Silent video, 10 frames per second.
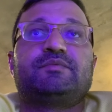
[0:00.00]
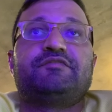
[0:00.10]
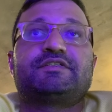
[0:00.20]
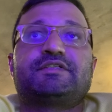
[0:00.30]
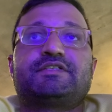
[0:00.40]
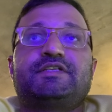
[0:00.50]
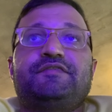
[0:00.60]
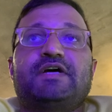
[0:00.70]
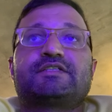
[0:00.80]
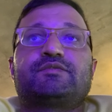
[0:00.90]
to visit
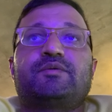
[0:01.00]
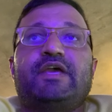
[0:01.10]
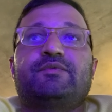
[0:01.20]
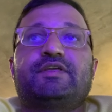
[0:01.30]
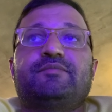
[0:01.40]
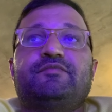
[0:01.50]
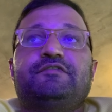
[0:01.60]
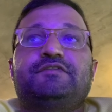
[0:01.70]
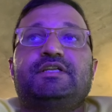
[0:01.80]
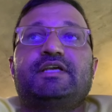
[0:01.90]
Cephas and remained with him
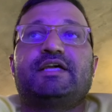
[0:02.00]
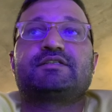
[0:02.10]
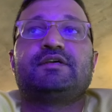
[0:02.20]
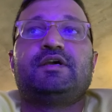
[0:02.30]
15 days.